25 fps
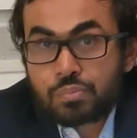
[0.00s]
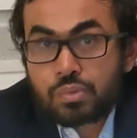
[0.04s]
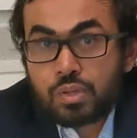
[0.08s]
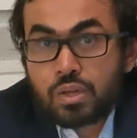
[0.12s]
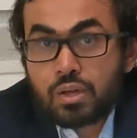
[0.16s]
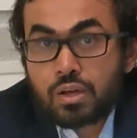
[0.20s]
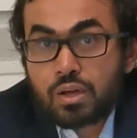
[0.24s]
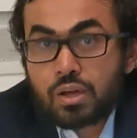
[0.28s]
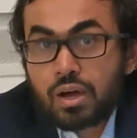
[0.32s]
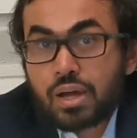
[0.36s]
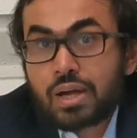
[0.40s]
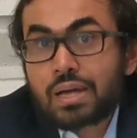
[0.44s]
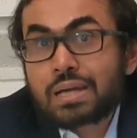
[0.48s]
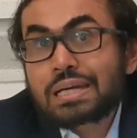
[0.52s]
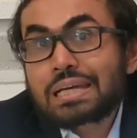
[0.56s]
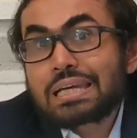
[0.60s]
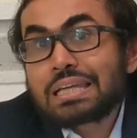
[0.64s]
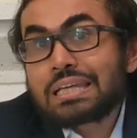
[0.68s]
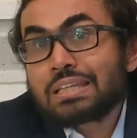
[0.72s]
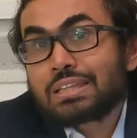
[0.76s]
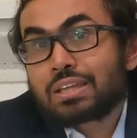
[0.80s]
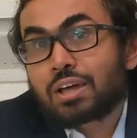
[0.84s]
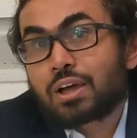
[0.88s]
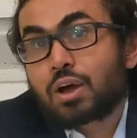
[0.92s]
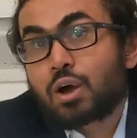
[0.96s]
Currently, the
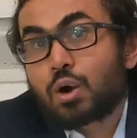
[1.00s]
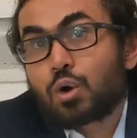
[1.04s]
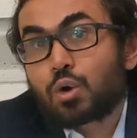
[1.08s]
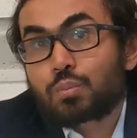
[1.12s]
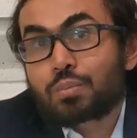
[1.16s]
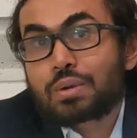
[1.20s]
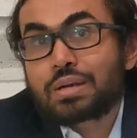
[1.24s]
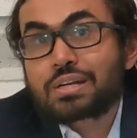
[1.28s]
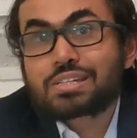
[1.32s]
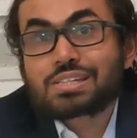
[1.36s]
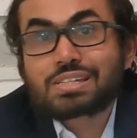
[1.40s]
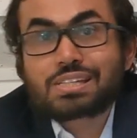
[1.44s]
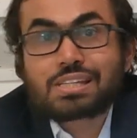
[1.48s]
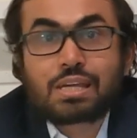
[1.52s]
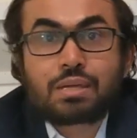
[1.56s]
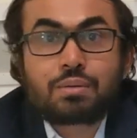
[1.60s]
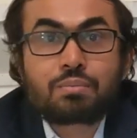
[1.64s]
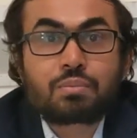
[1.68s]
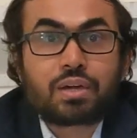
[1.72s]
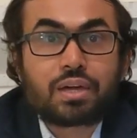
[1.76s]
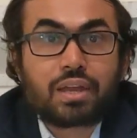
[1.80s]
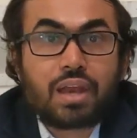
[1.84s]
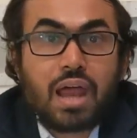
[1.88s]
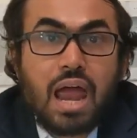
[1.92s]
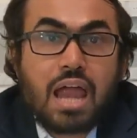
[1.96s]
government scheme
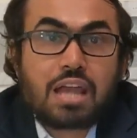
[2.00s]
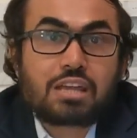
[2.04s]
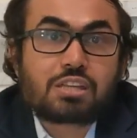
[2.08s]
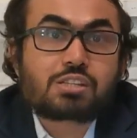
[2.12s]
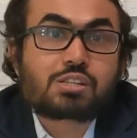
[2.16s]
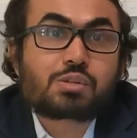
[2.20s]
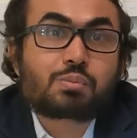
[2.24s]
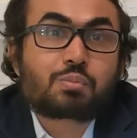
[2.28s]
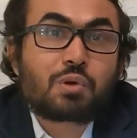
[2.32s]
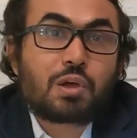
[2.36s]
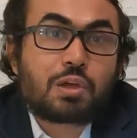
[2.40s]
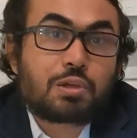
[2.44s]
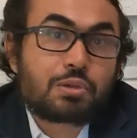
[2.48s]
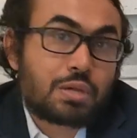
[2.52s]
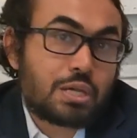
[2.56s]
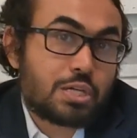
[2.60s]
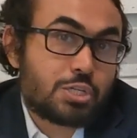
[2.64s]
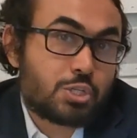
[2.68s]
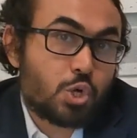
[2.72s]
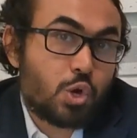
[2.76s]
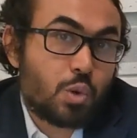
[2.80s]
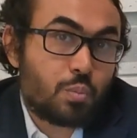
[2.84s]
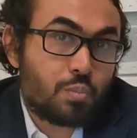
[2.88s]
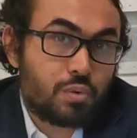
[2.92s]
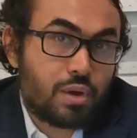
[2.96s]
grants 5 kg
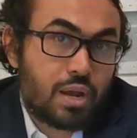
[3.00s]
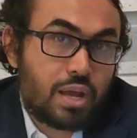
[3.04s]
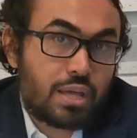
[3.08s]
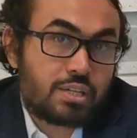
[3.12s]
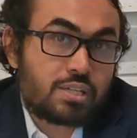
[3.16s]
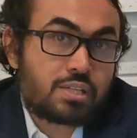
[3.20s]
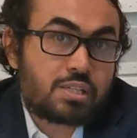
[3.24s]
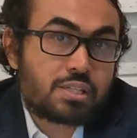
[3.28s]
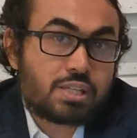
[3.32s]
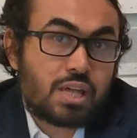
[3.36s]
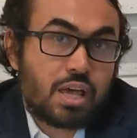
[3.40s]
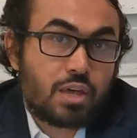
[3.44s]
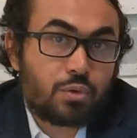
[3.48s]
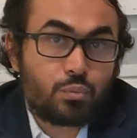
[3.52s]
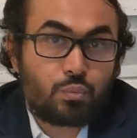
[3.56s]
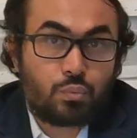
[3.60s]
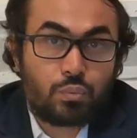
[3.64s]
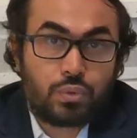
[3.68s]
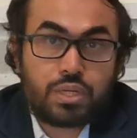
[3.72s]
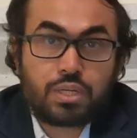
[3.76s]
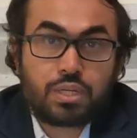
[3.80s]
of rice and wheat